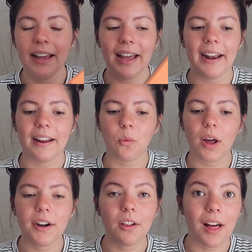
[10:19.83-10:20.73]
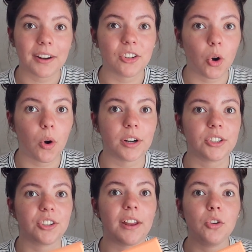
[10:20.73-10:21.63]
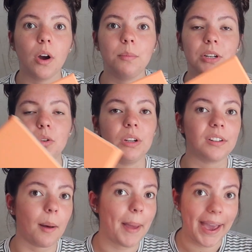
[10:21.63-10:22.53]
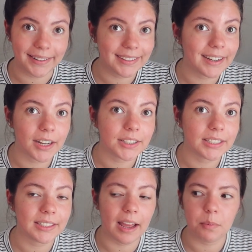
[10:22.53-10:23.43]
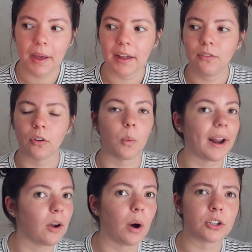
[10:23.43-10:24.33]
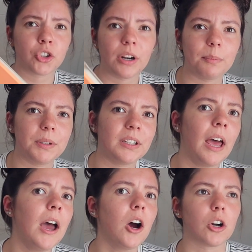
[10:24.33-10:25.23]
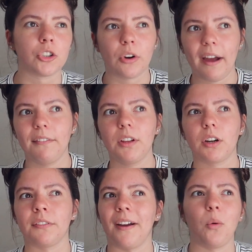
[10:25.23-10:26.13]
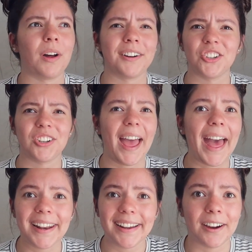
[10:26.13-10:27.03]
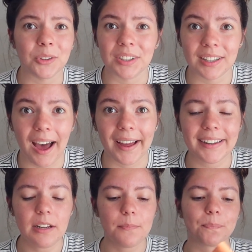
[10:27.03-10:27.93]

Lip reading: And I wanted a lot of storage because I knew I'd be doing some editing on this iPad for when I go on trips or travel, or if I want to just edit outside.